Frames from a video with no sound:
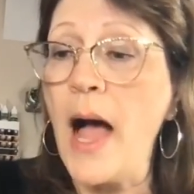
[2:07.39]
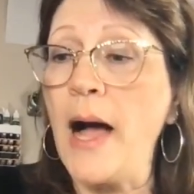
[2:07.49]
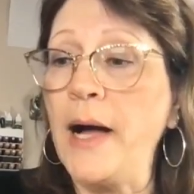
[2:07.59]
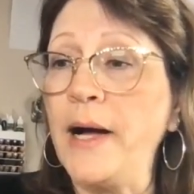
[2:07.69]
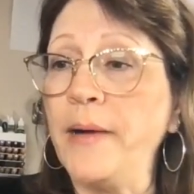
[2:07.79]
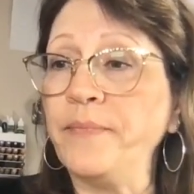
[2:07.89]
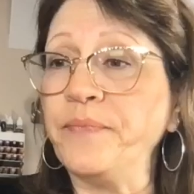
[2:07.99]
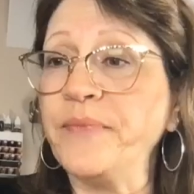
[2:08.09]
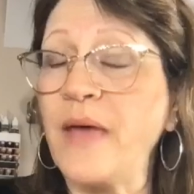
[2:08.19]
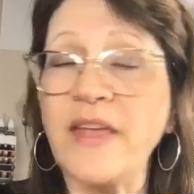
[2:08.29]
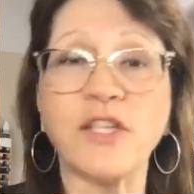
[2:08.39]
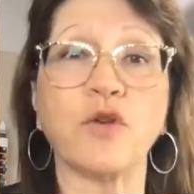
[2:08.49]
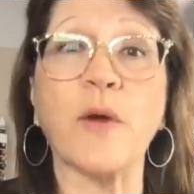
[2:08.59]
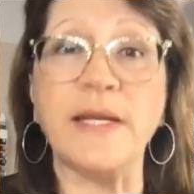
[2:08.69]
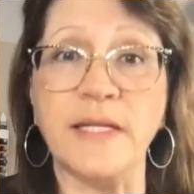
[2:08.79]
Um, now, that's a
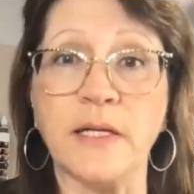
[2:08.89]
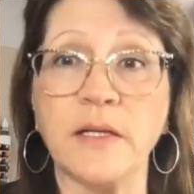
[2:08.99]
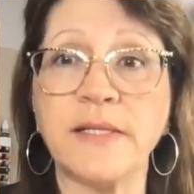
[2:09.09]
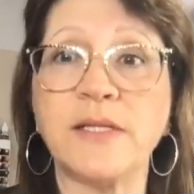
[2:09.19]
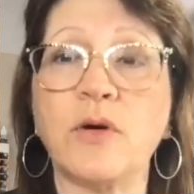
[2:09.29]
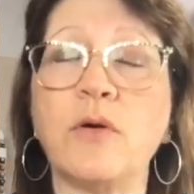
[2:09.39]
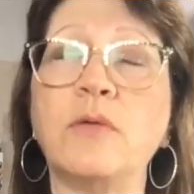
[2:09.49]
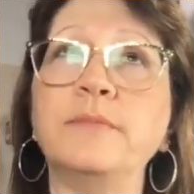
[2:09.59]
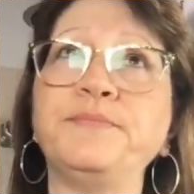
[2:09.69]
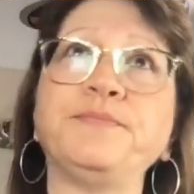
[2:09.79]
great deal. So,